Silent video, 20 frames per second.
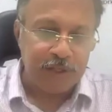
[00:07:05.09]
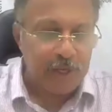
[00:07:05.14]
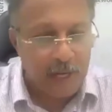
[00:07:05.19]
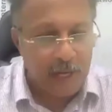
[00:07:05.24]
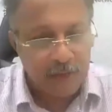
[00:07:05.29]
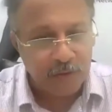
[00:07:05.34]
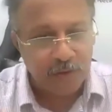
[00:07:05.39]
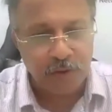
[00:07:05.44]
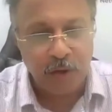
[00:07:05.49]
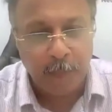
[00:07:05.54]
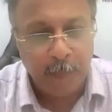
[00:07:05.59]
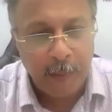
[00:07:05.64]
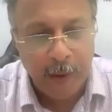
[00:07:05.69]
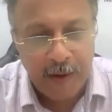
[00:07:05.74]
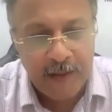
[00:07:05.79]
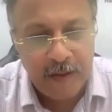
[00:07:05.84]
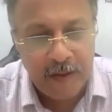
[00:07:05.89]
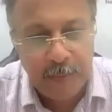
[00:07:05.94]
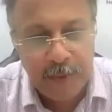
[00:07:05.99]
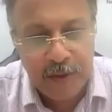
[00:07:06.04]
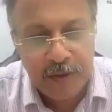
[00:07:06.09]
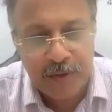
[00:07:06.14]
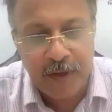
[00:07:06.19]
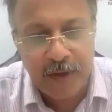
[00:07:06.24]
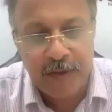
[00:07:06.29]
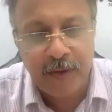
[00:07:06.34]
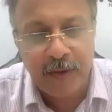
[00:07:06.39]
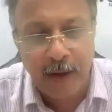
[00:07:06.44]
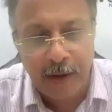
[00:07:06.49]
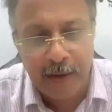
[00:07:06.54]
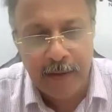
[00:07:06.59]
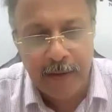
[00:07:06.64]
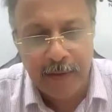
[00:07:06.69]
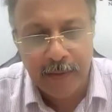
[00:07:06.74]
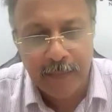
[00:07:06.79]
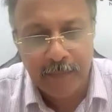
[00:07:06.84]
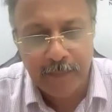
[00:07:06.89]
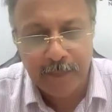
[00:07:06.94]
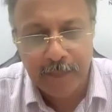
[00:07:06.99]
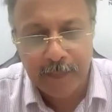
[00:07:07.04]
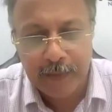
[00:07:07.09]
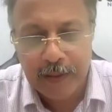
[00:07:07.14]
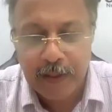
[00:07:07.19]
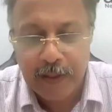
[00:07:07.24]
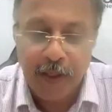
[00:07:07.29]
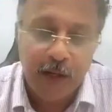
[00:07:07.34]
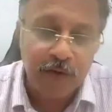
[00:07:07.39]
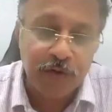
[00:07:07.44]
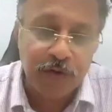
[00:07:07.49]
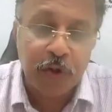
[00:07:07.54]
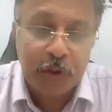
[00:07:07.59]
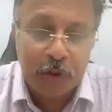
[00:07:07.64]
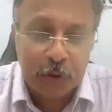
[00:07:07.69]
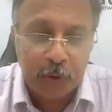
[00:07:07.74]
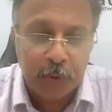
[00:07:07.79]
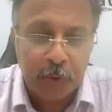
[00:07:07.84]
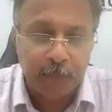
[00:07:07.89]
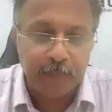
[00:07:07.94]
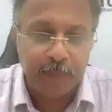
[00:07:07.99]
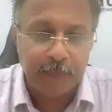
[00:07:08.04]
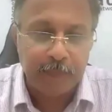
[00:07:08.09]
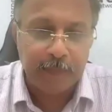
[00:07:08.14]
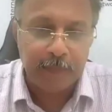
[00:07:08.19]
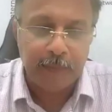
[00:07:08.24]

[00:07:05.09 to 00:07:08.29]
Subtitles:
Chances of participation is high. Yes or no?